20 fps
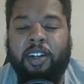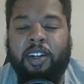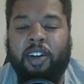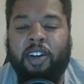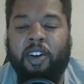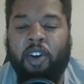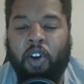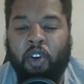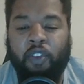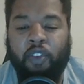
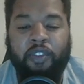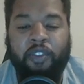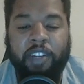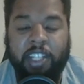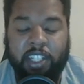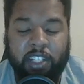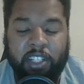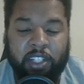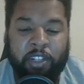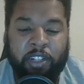
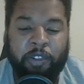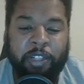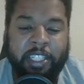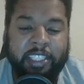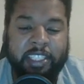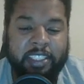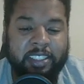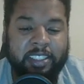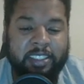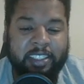overly
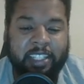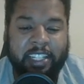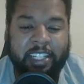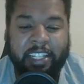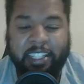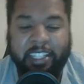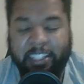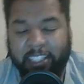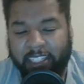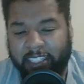egregious or
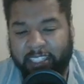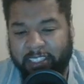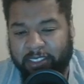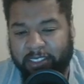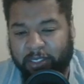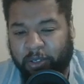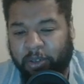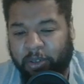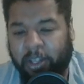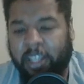anything.
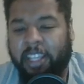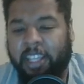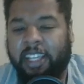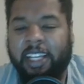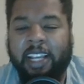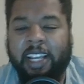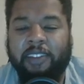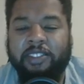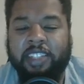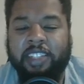So it
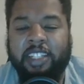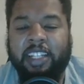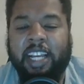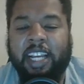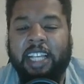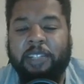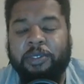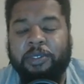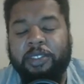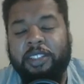gave us a
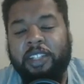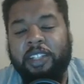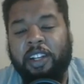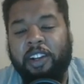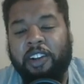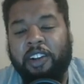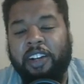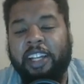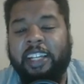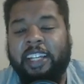nice
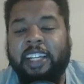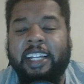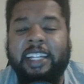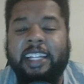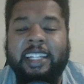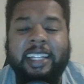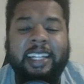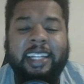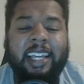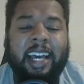return. And then
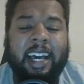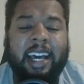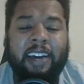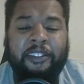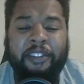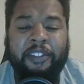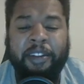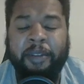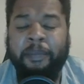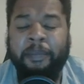Denny
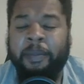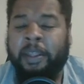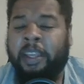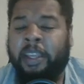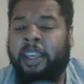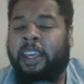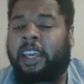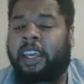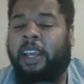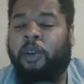Avdia.
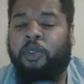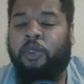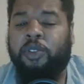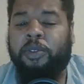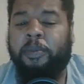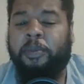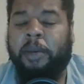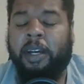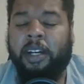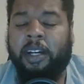It was
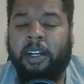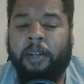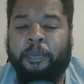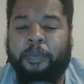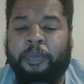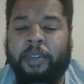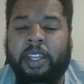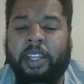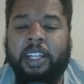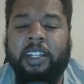
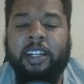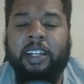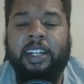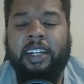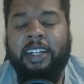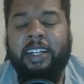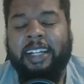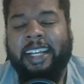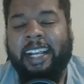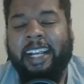
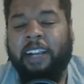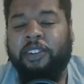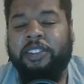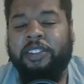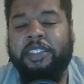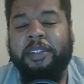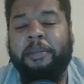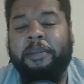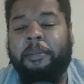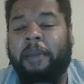
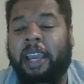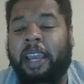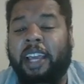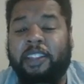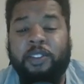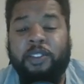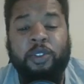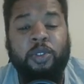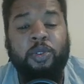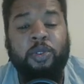Garrison
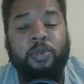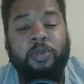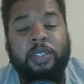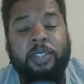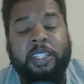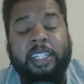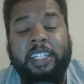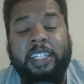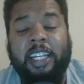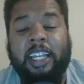Matthews was
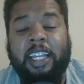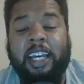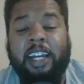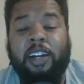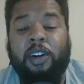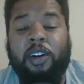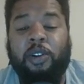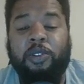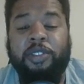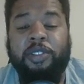getting a lot
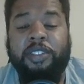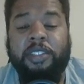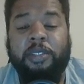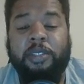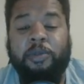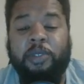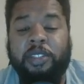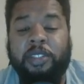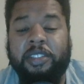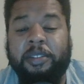of ownership
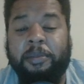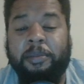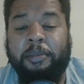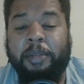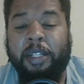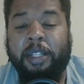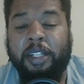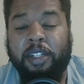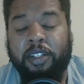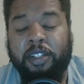once the
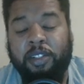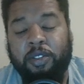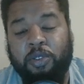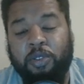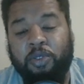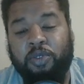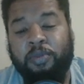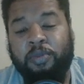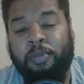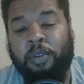Bill
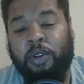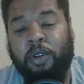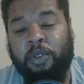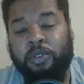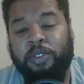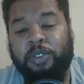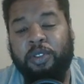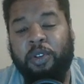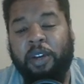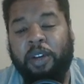news broke.
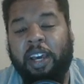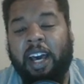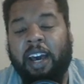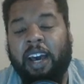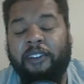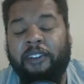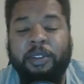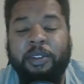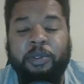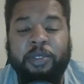So
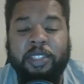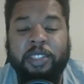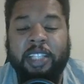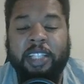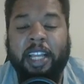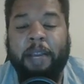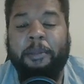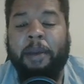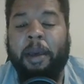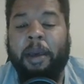Avdia was
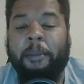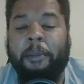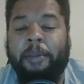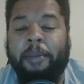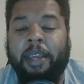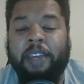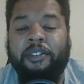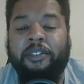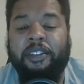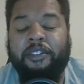like my
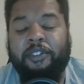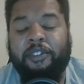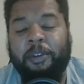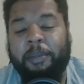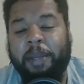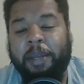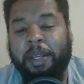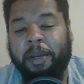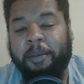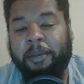pivot from
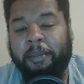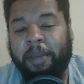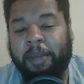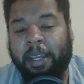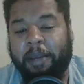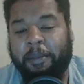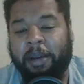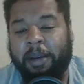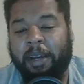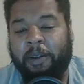him,
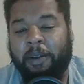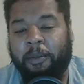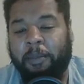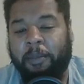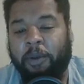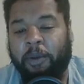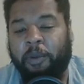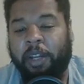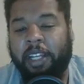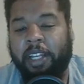man. My
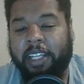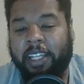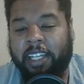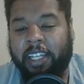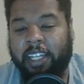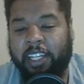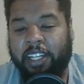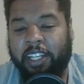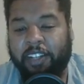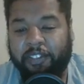way to
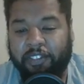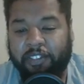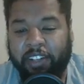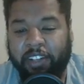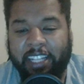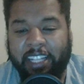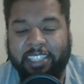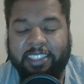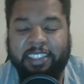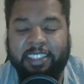get different
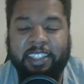and still